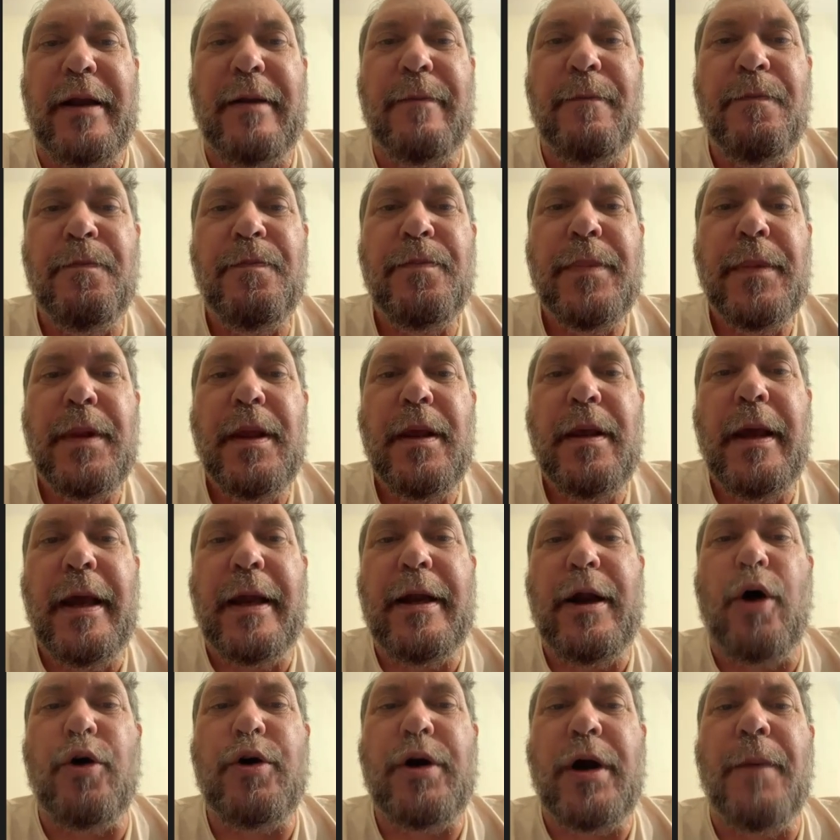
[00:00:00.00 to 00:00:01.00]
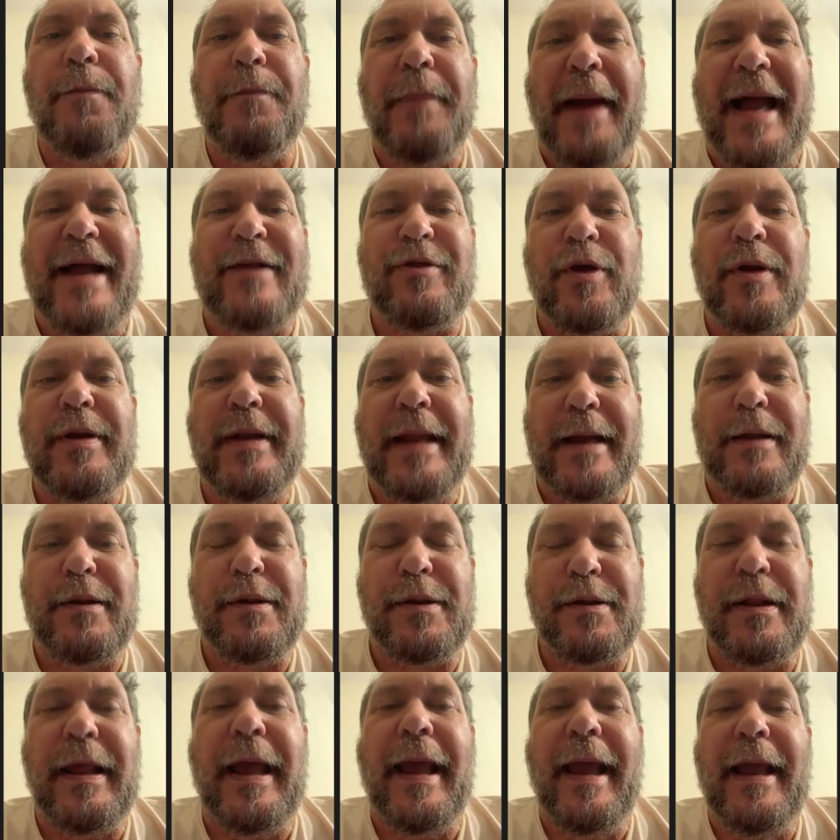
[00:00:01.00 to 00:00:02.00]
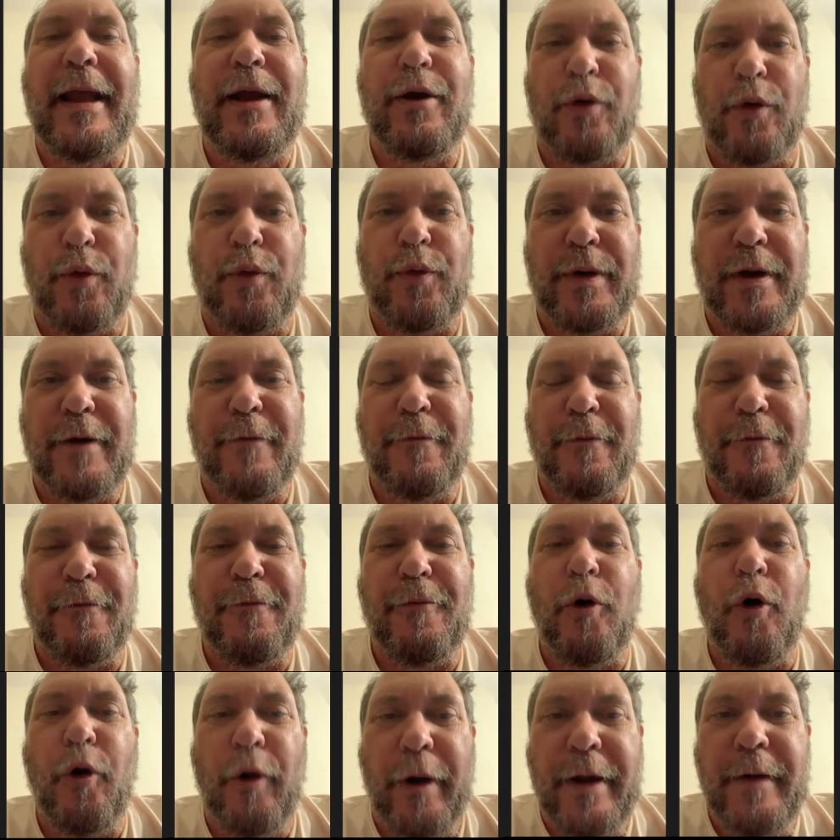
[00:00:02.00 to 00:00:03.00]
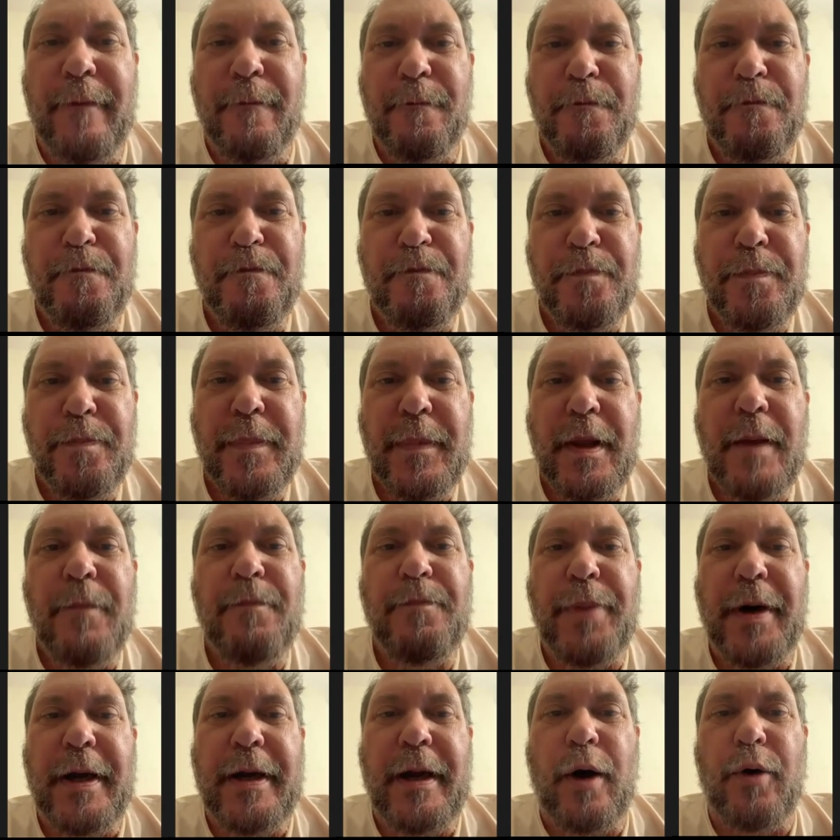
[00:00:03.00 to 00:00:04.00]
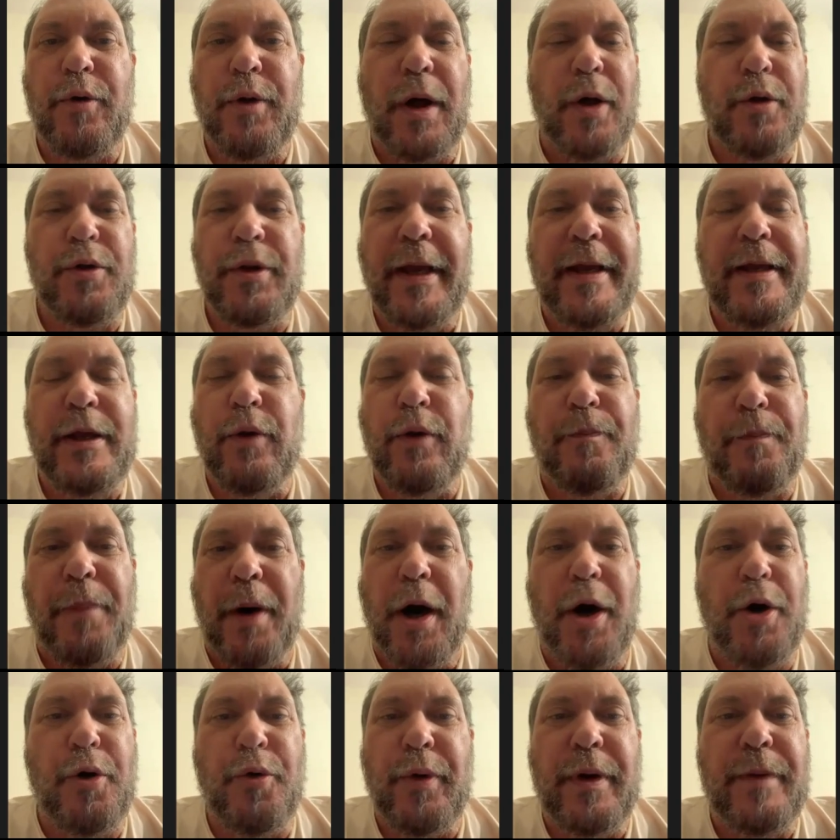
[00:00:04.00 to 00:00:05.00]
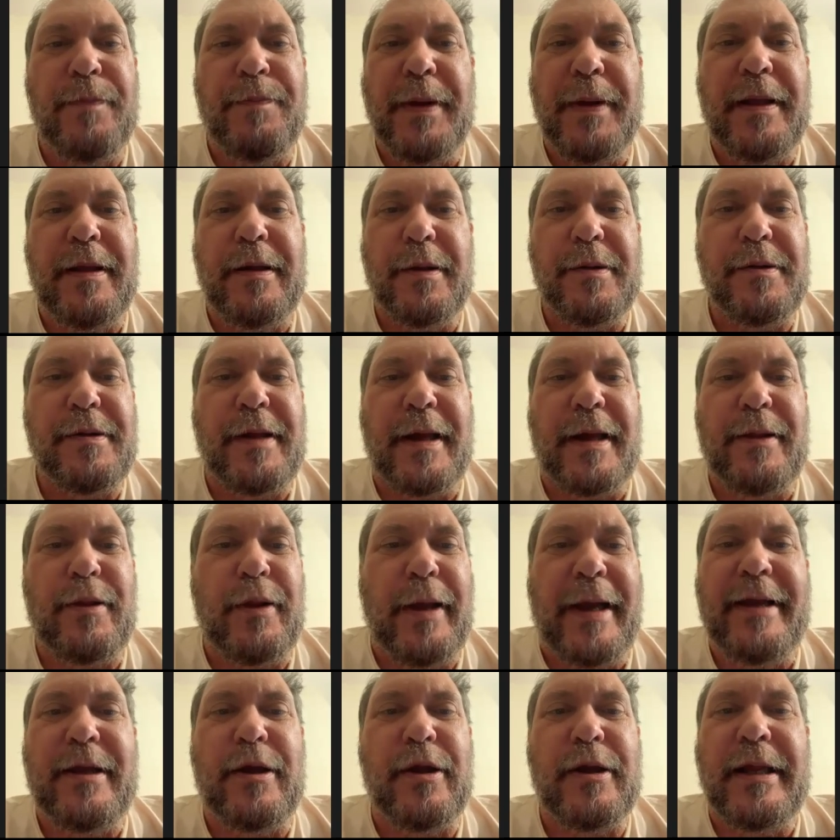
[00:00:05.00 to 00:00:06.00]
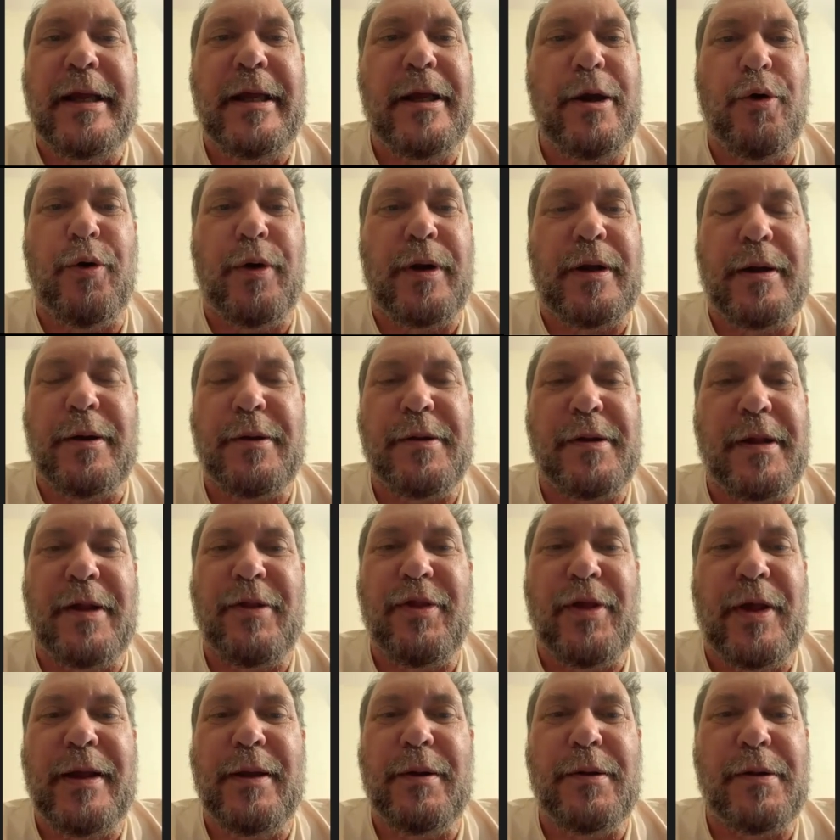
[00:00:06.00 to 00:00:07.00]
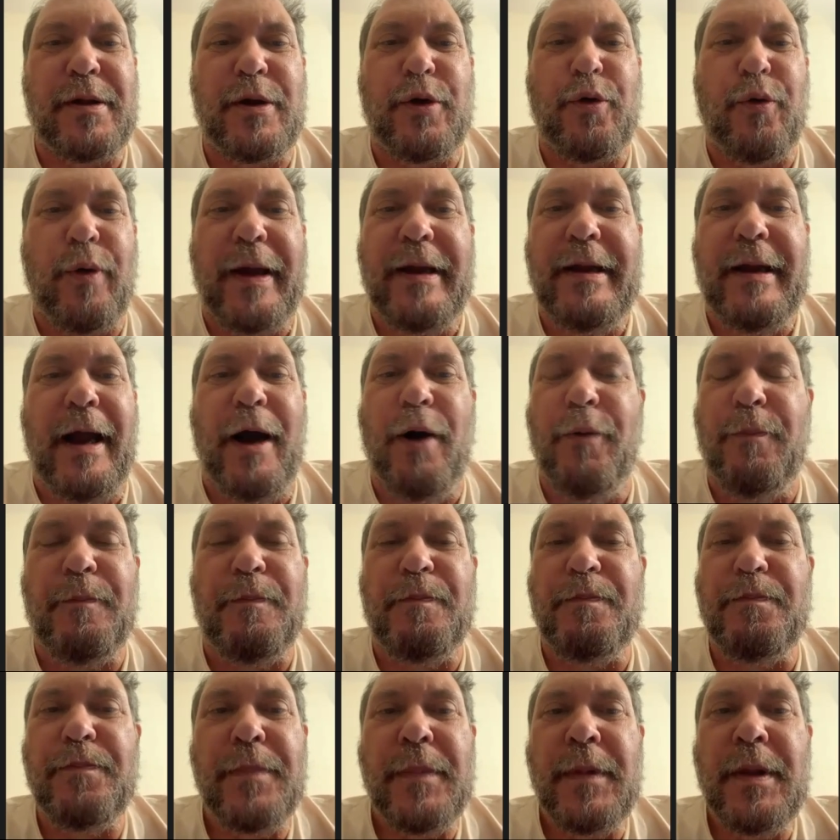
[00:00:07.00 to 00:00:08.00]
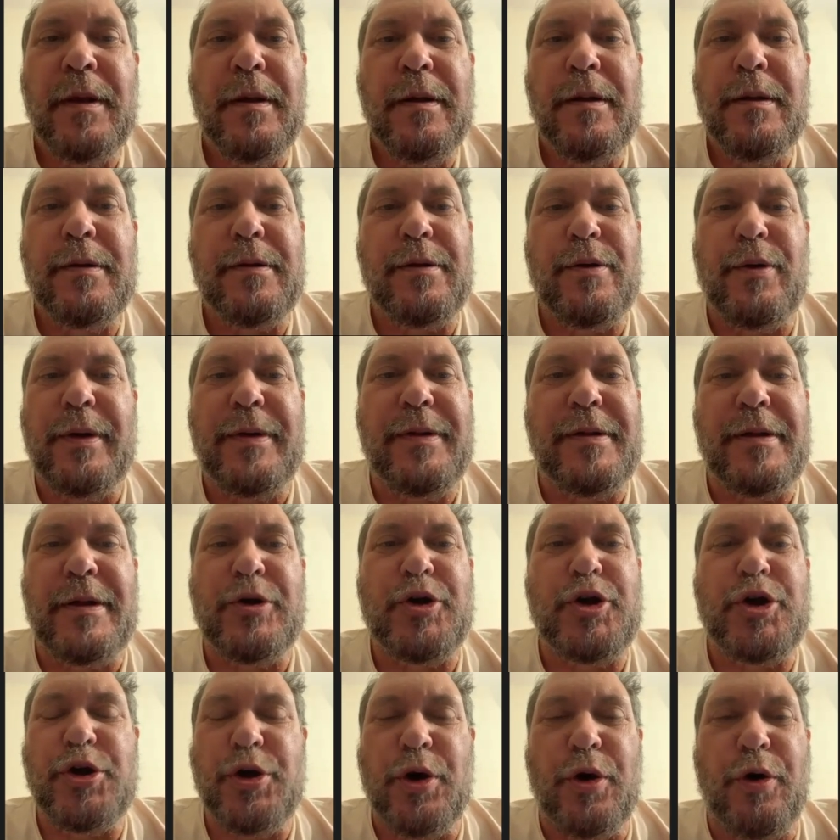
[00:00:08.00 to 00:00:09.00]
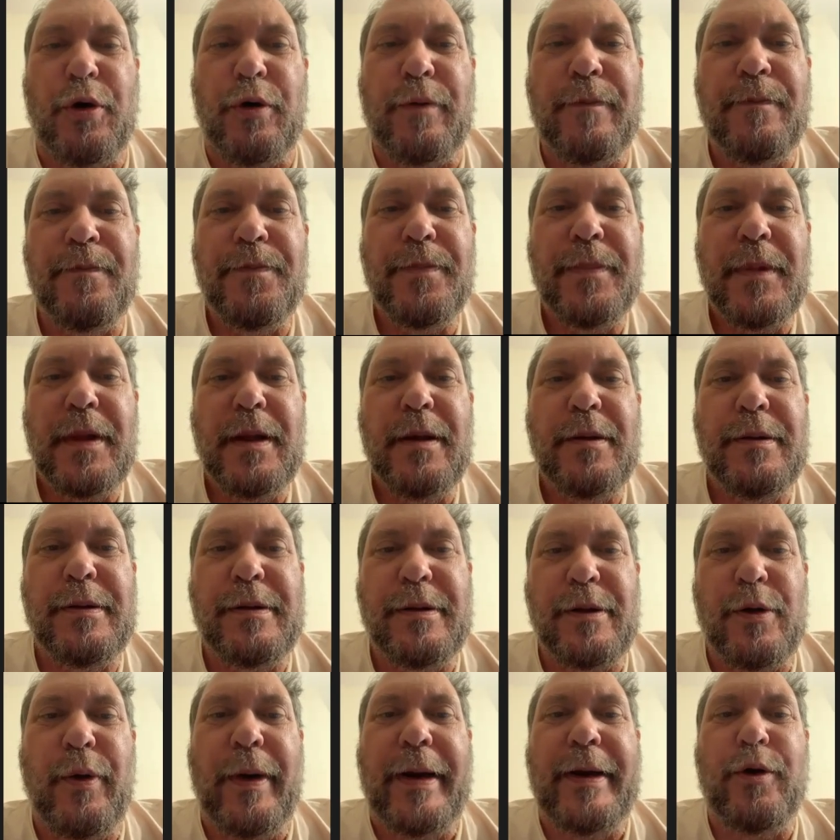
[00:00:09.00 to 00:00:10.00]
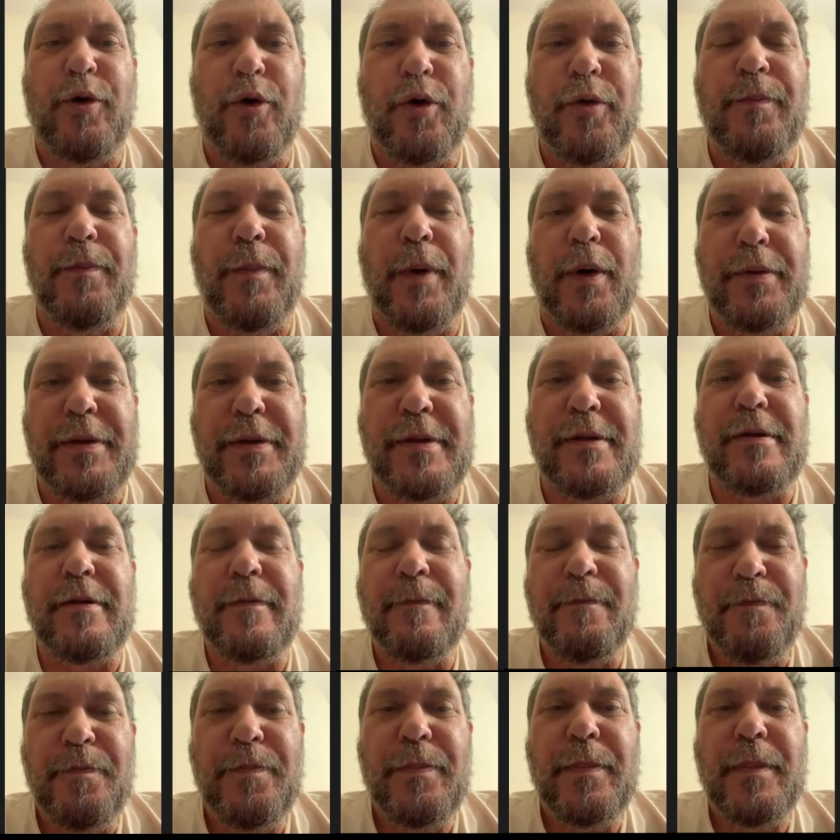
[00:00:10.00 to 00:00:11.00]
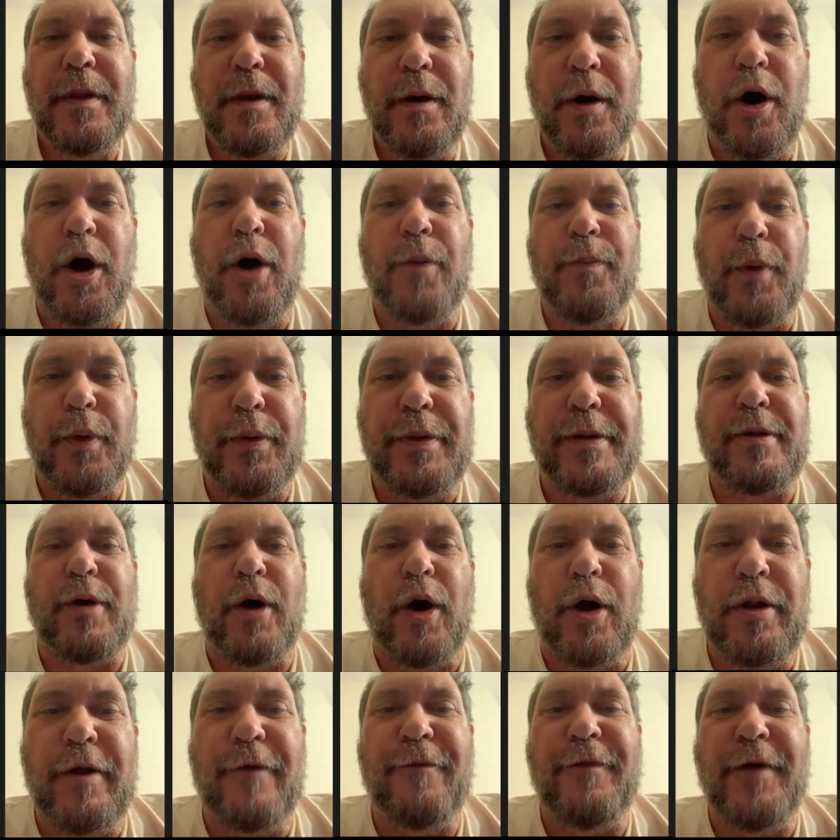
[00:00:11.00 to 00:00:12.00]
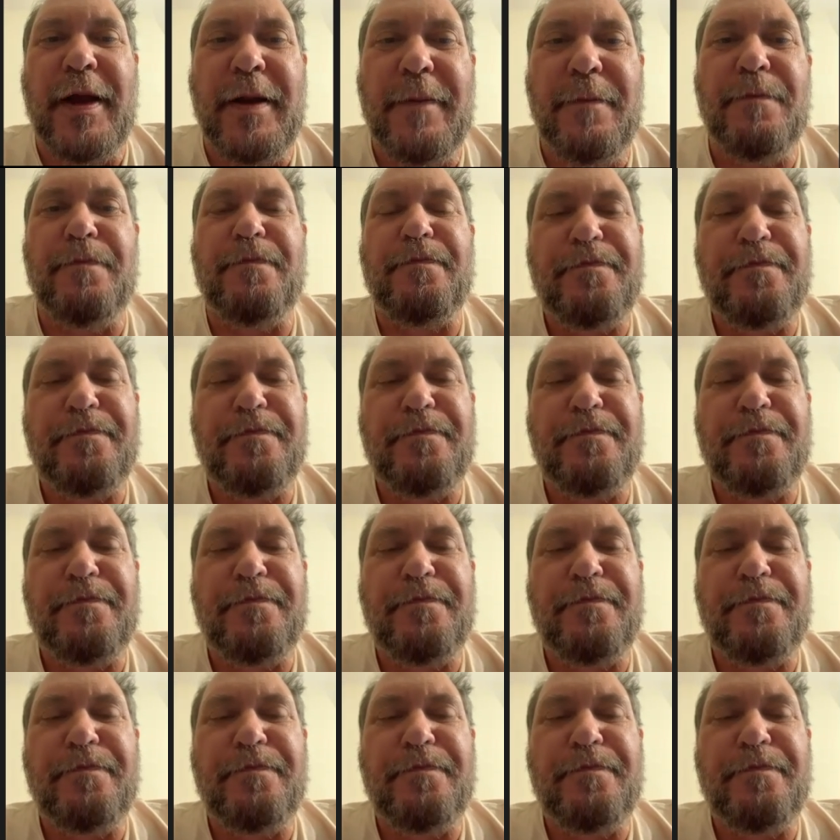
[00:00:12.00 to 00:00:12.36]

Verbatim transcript: And, and I'll come back the next day or whatever for it, but I'll, I'll let you borrow it because I'd like you to hear it because I think it's a great album. So I said, sure. So I heard most, almost all of it.